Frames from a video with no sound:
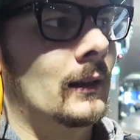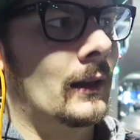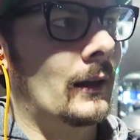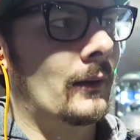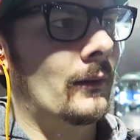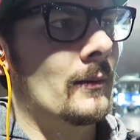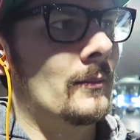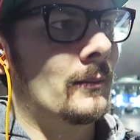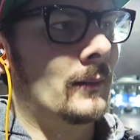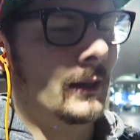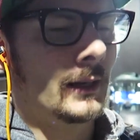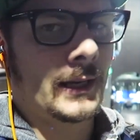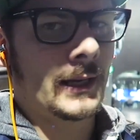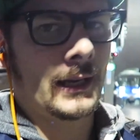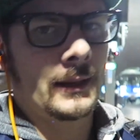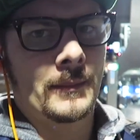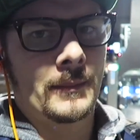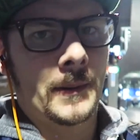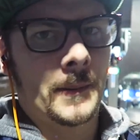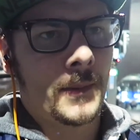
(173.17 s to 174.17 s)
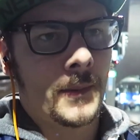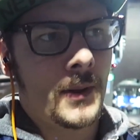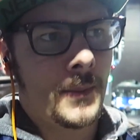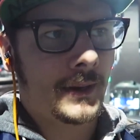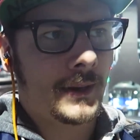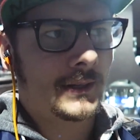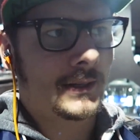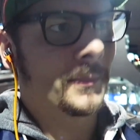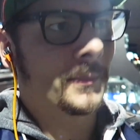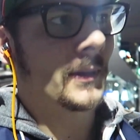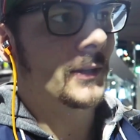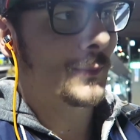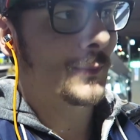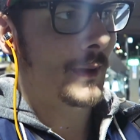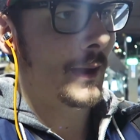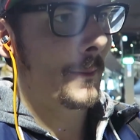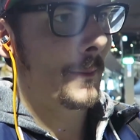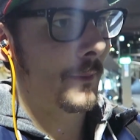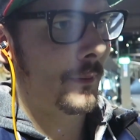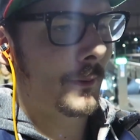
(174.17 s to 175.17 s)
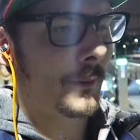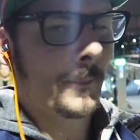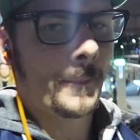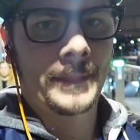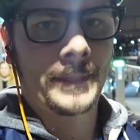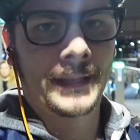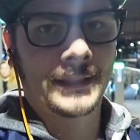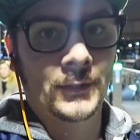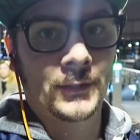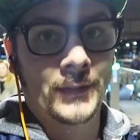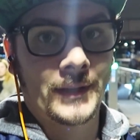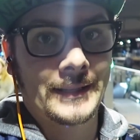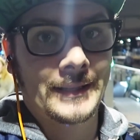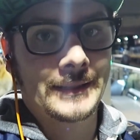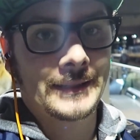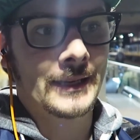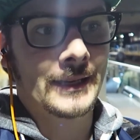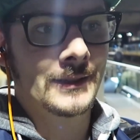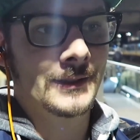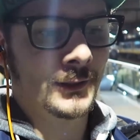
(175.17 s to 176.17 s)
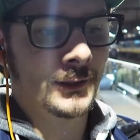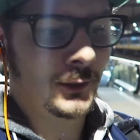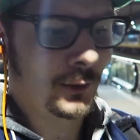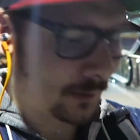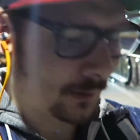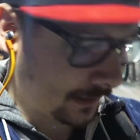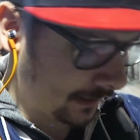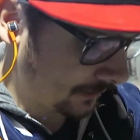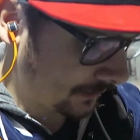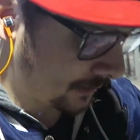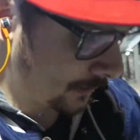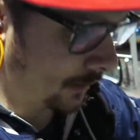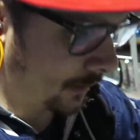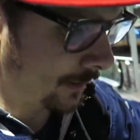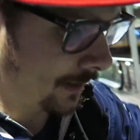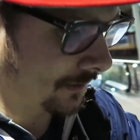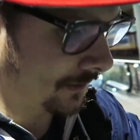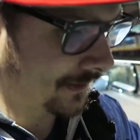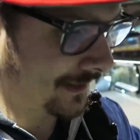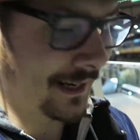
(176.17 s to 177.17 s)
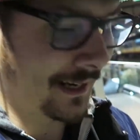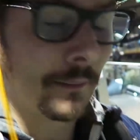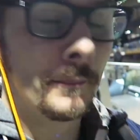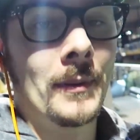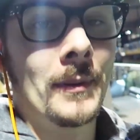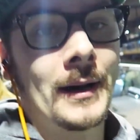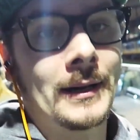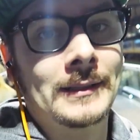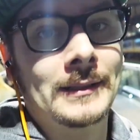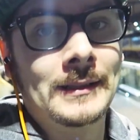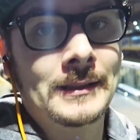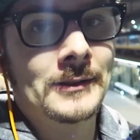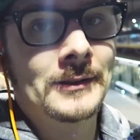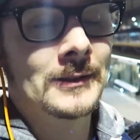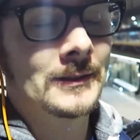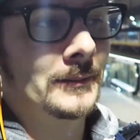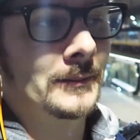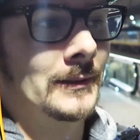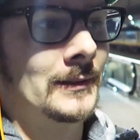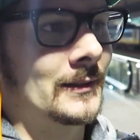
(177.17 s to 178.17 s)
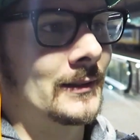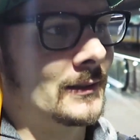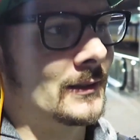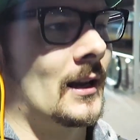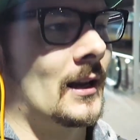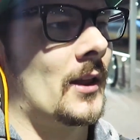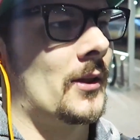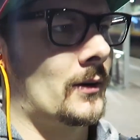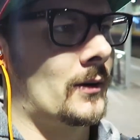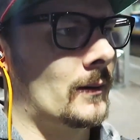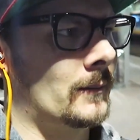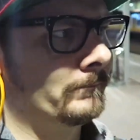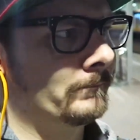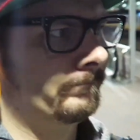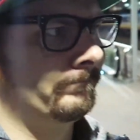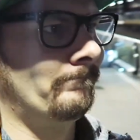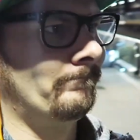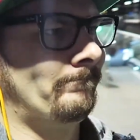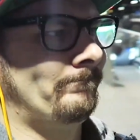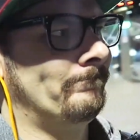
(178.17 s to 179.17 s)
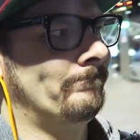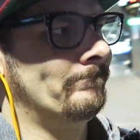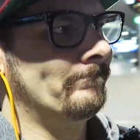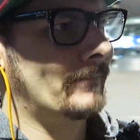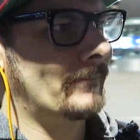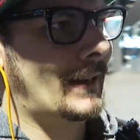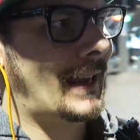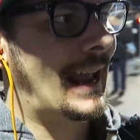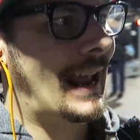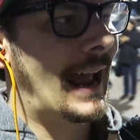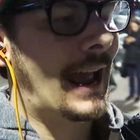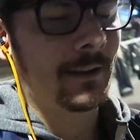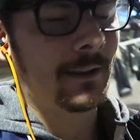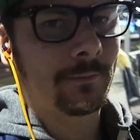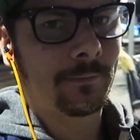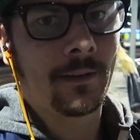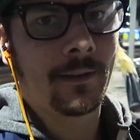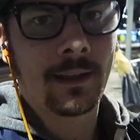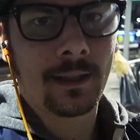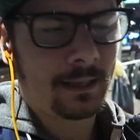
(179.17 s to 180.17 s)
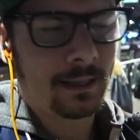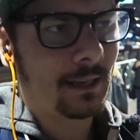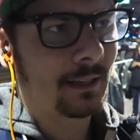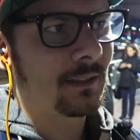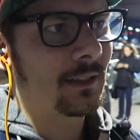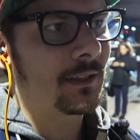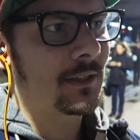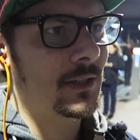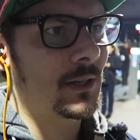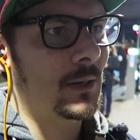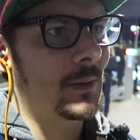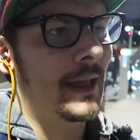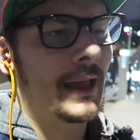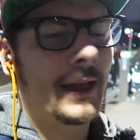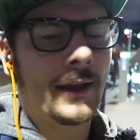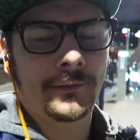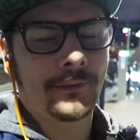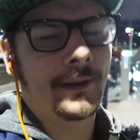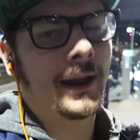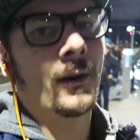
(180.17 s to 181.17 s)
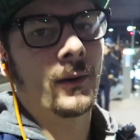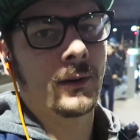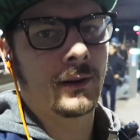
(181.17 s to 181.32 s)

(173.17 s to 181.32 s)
if I'm lucky, my mom actually picks me up at the train station in Dordrecht so I don't have to take a bus, which is another half, an additional half hour,